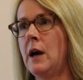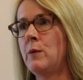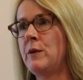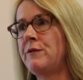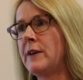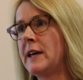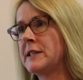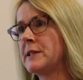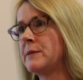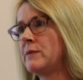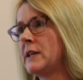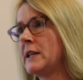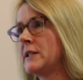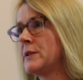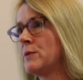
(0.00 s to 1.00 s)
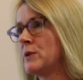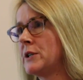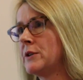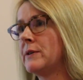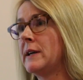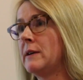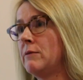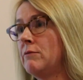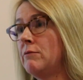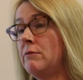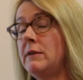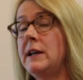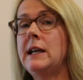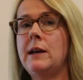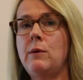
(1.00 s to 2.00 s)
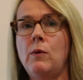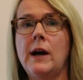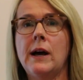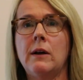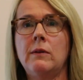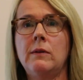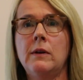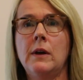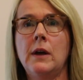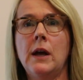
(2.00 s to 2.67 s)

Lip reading: And we found some things that we're doing really well,